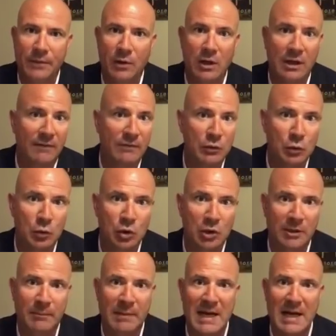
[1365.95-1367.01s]
look, if you
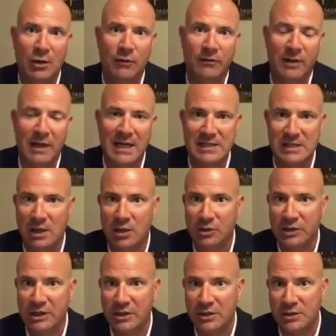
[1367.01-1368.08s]
look back over the last
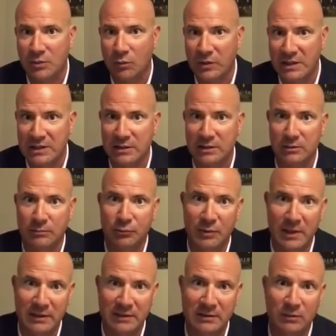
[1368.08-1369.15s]
100 years, what we did to
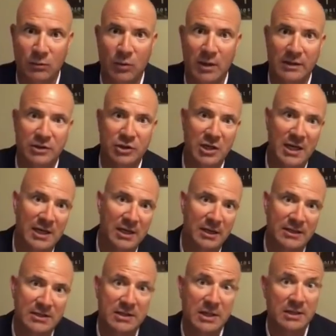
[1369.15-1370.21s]
Britain, what China
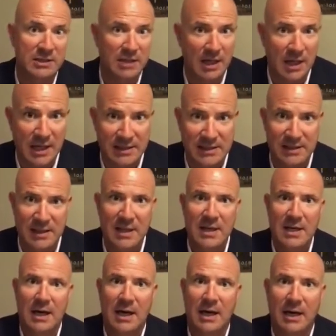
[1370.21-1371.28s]
has done to us,
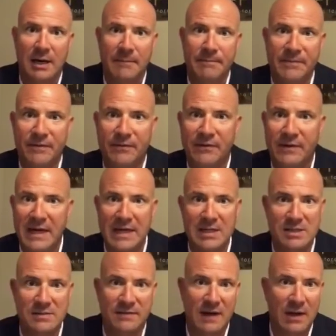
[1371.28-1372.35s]

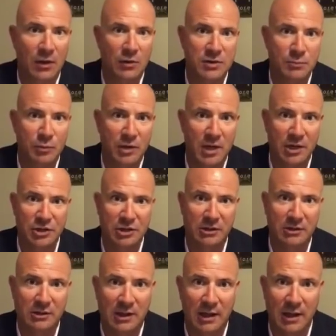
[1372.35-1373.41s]
finance follows
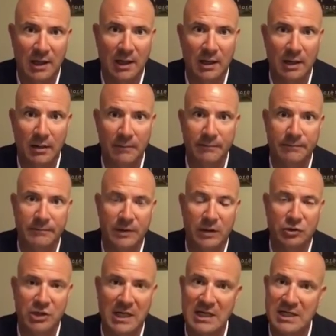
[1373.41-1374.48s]
production.
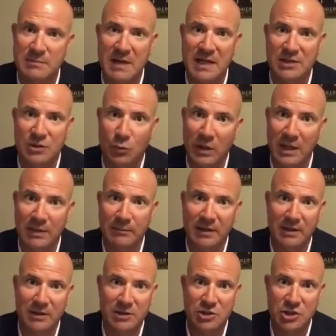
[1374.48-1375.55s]
Chinese banks are winning
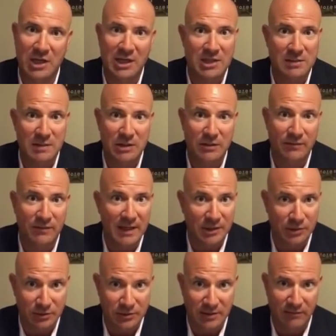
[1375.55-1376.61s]
because Chinese
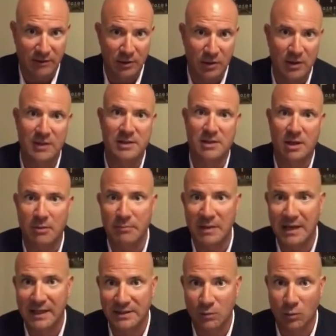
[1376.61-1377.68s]
manufacturers have the goods. Our
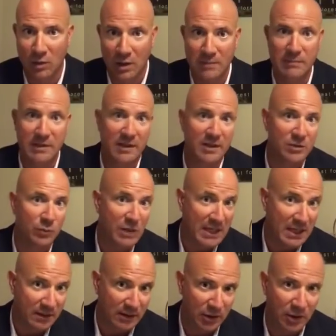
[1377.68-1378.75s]
banks won because we
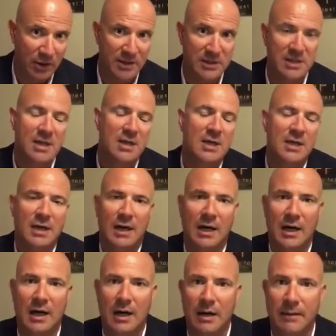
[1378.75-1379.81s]
had the goods.
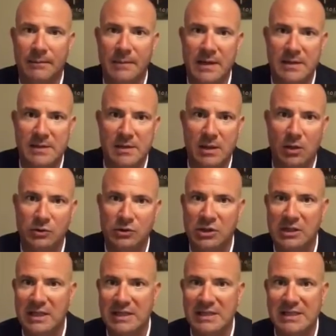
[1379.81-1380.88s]
And so to
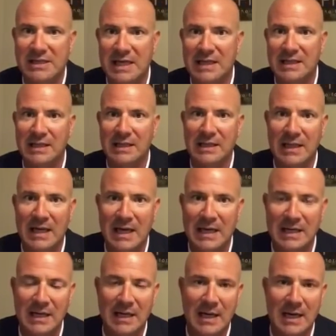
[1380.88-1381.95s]
the extent that